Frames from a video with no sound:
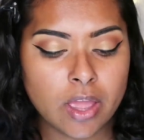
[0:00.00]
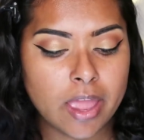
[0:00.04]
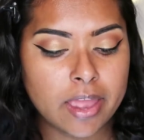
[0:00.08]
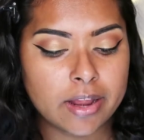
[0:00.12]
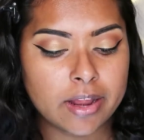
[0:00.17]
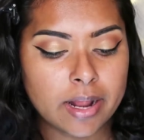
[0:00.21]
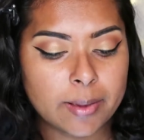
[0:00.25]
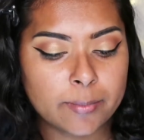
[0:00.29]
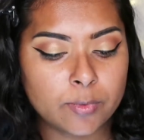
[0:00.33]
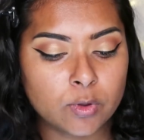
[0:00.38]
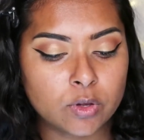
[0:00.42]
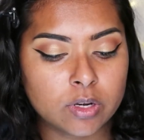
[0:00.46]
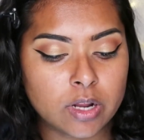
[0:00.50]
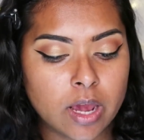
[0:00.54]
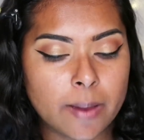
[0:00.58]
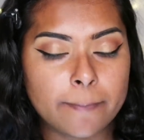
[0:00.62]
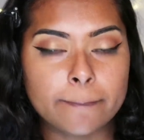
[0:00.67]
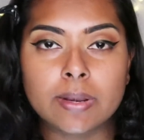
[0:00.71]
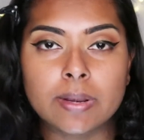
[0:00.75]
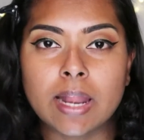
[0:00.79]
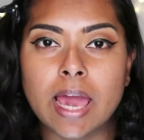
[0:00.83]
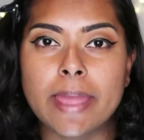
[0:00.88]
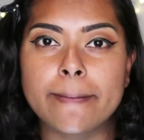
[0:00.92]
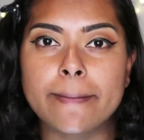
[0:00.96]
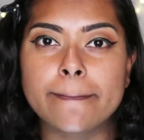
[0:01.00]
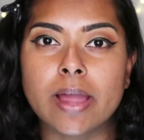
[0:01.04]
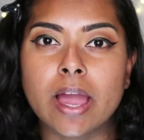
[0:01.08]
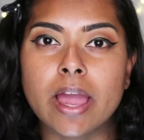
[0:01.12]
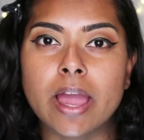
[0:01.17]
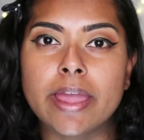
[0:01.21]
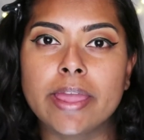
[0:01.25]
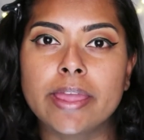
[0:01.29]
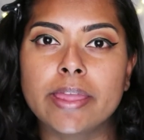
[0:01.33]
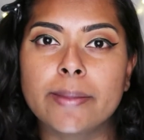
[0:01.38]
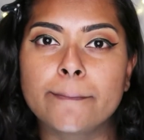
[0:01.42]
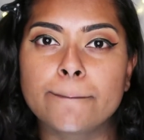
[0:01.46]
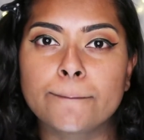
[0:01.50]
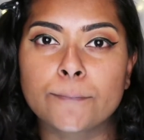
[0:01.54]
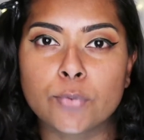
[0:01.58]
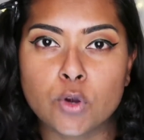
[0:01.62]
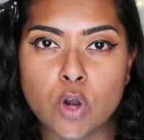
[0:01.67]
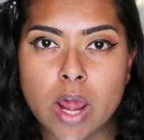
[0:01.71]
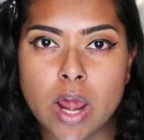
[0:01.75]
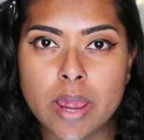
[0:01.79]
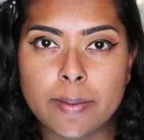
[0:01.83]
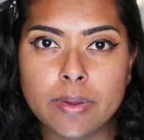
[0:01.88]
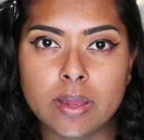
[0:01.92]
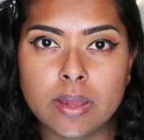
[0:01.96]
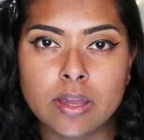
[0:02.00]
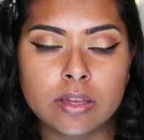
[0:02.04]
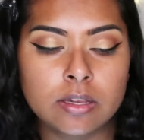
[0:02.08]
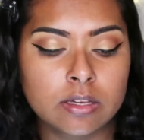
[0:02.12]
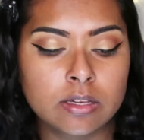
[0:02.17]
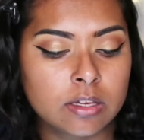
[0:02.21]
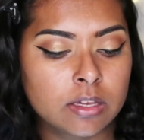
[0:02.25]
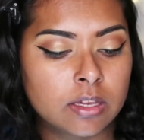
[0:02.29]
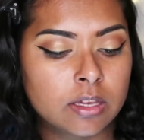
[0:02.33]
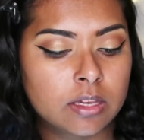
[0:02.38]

and I'm going to apply my primer,